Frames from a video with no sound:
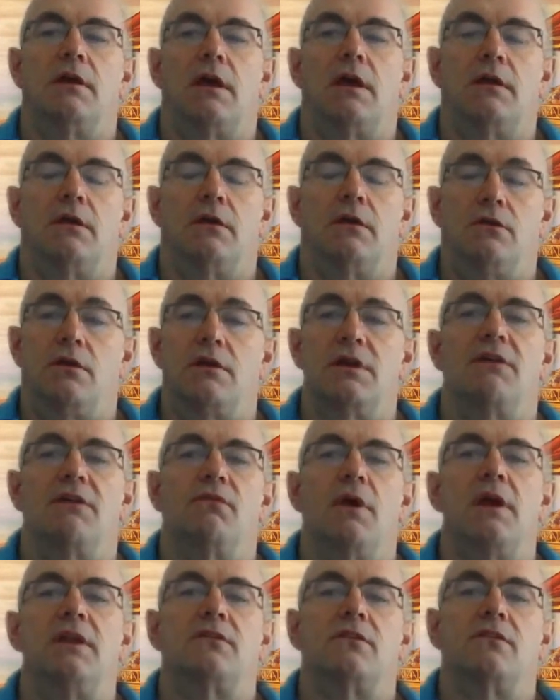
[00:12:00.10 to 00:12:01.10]
You can have
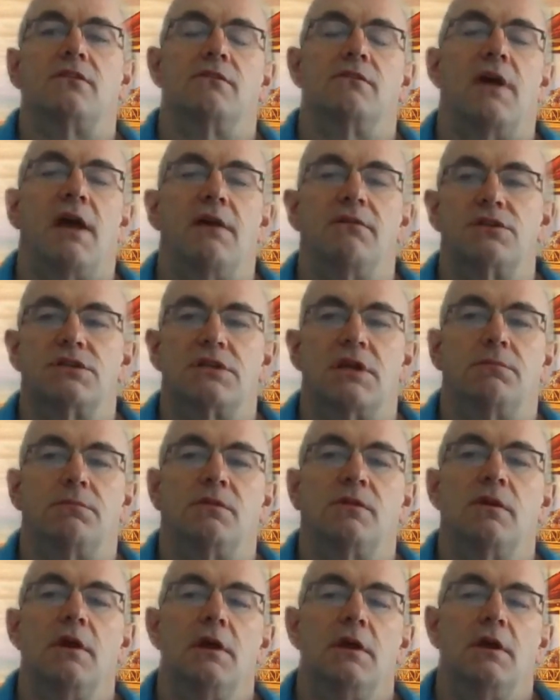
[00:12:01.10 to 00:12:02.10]
rights of survivorship,
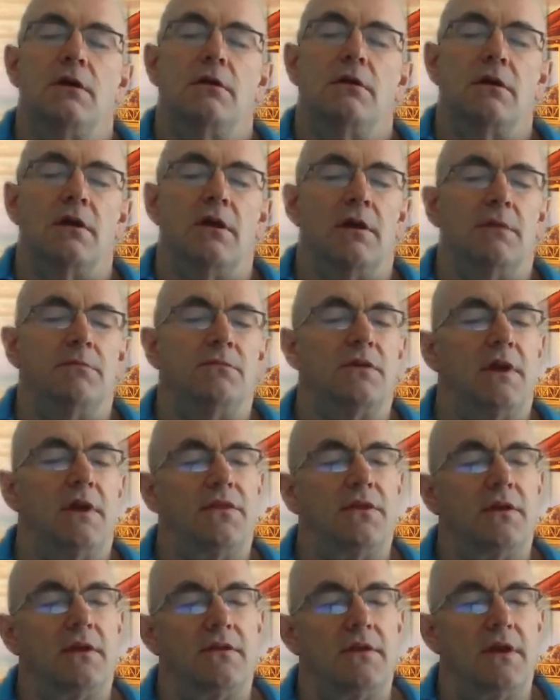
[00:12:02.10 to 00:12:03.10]
or I'm trying to
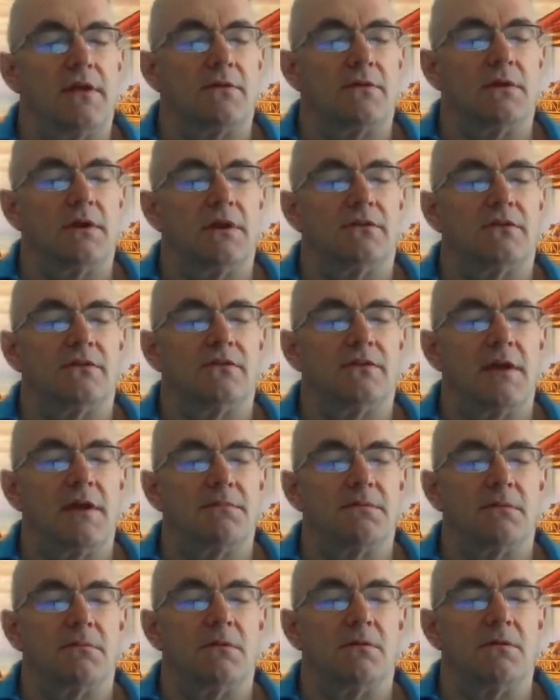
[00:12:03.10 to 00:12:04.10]
think of the other one. It's
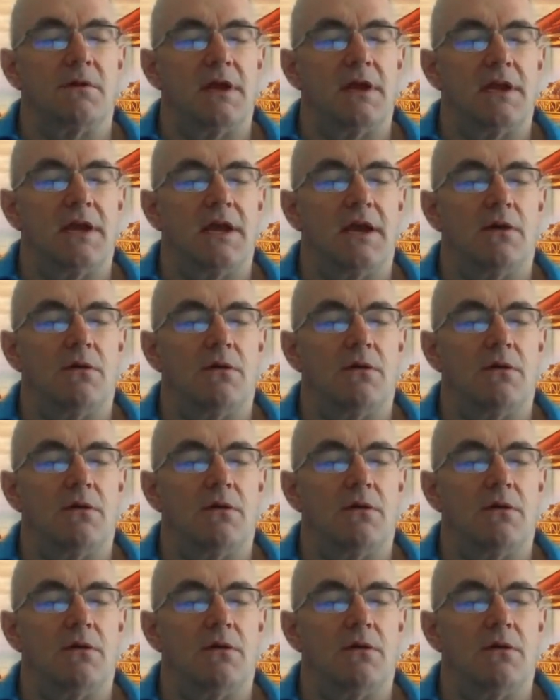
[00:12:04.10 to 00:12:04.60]
escaping me right now.